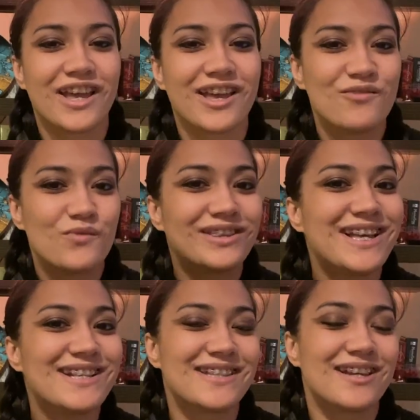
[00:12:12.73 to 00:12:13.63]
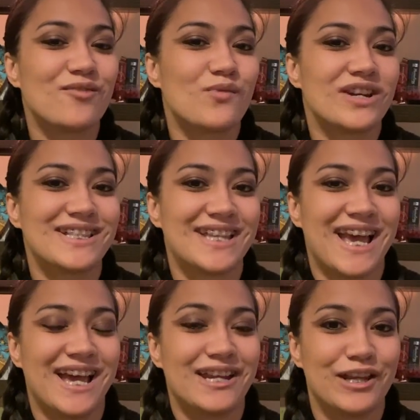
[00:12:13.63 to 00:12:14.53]
And one last thing I wanted to
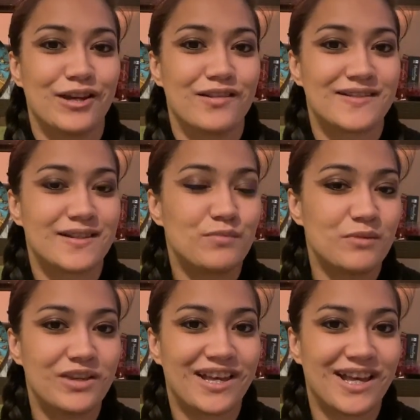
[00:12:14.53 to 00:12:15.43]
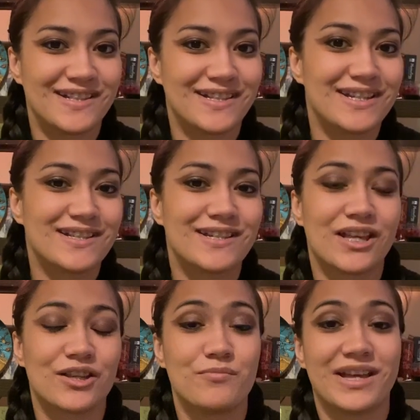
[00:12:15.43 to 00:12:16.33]
add here, simply because it is
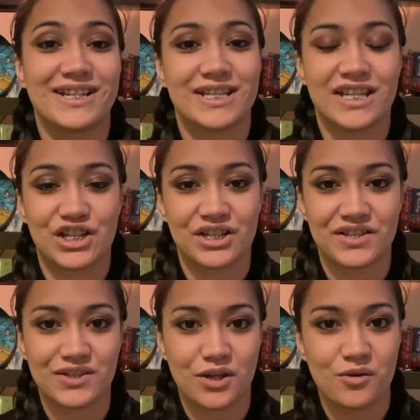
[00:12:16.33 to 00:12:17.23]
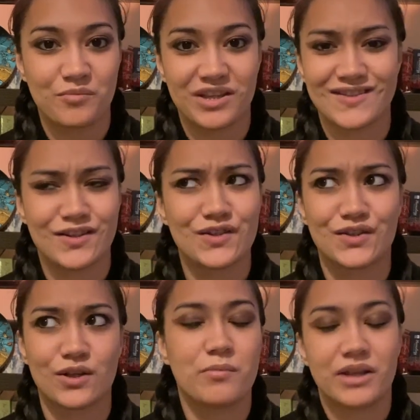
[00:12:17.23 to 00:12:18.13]
another meditation stone, because there are
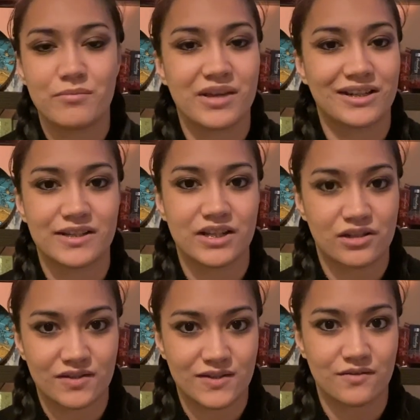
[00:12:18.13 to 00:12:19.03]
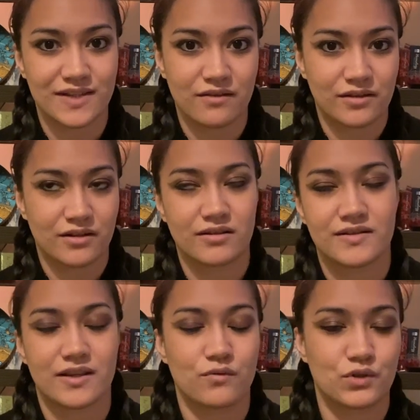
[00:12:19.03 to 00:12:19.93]
so many meditation stones out there,
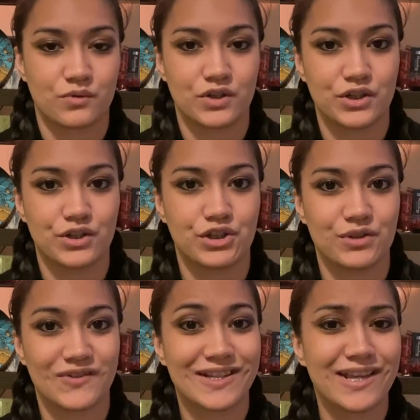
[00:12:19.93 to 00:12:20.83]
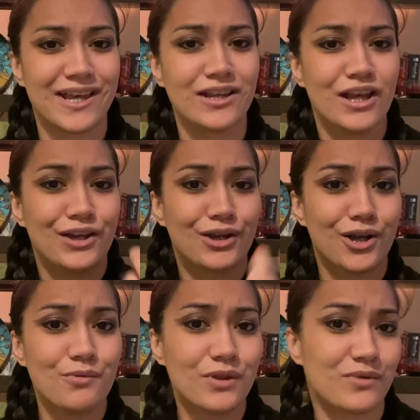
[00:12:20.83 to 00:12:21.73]
it's like, which one do you choose? Again,
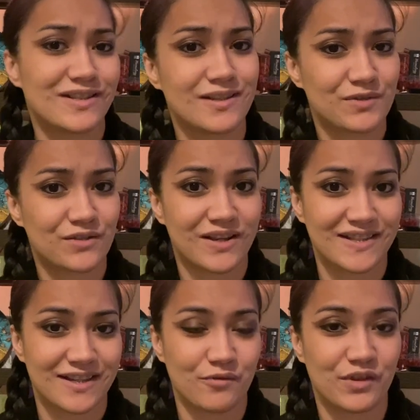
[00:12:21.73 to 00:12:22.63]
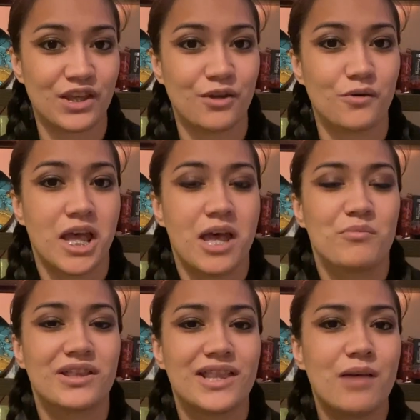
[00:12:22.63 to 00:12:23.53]
go with what seems to resonate with you.
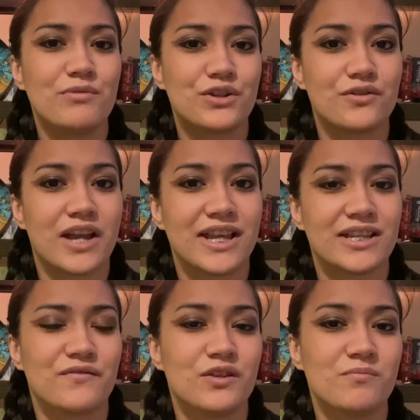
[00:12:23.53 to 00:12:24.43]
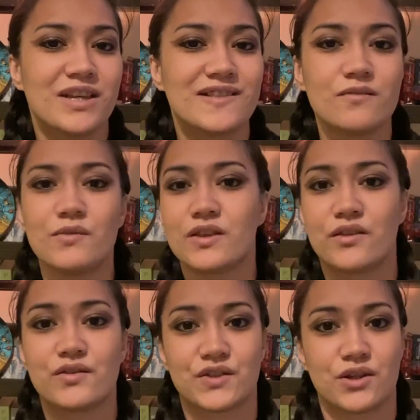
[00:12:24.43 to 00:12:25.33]
But labradorite, if you mix it with
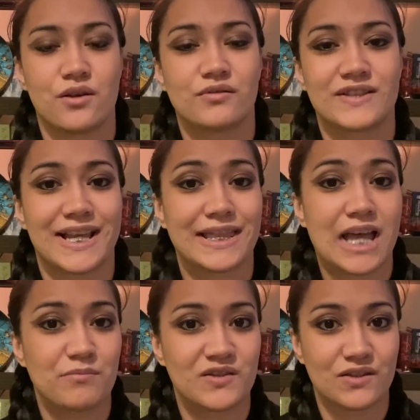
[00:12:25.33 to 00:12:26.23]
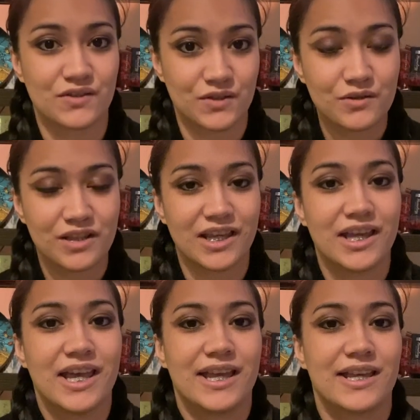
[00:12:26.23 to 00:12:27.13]
other stones like lapis lazuli,
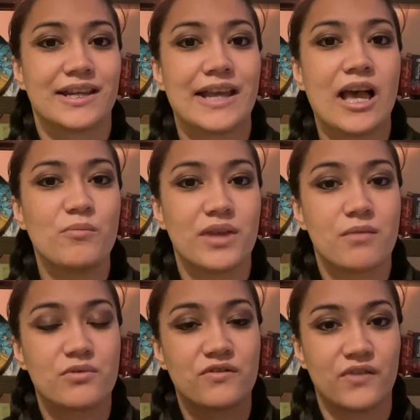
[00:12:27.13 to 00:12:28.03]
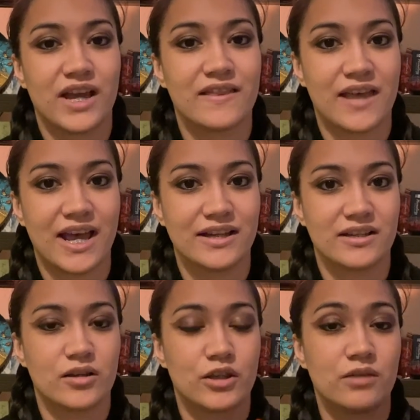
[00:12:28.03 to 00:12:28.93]
it can help amplify that
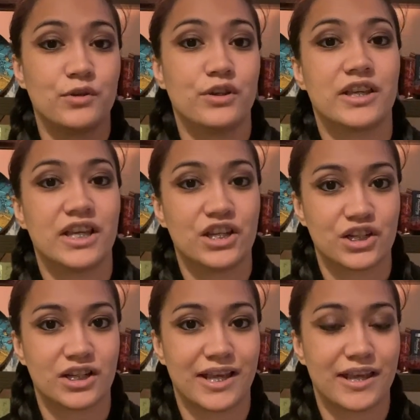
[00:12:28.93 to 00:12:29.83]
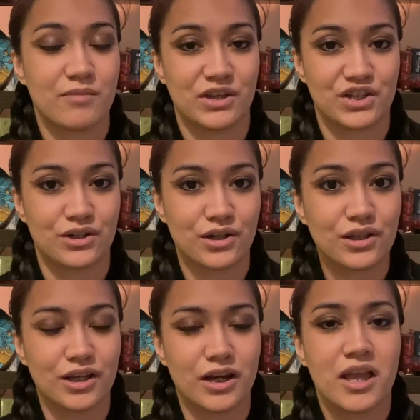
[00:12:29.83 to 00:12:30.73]
communication, like I mentioned
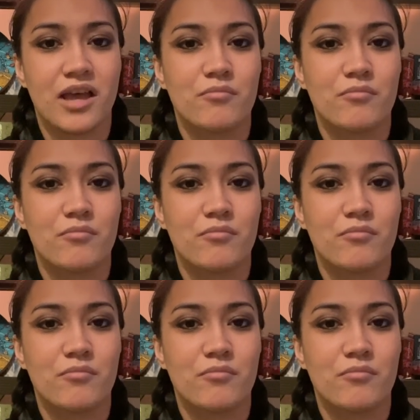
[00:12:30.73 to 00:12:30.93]
earlier.